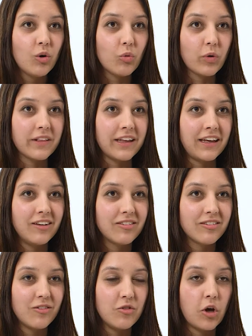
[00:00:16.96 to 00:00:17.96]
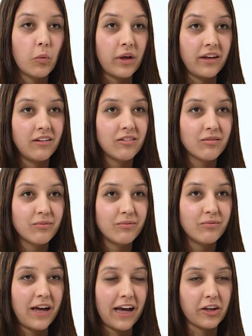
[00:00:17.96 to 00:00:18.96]
really knowing
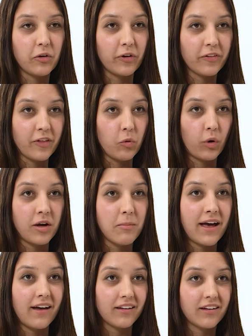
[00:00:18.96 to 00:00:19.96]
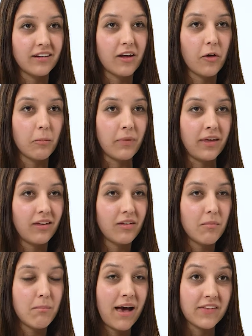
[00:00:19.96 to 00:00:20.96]
accurately where I'm at can help me
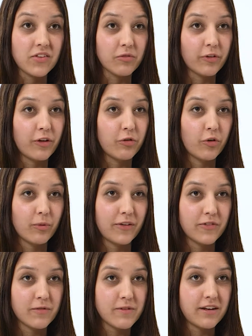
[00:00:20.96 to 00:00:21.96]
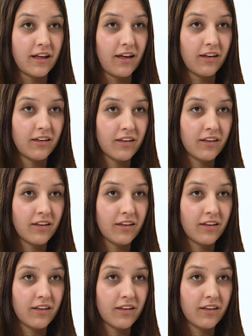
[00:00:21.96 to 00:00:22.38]
massively through the rest of the day.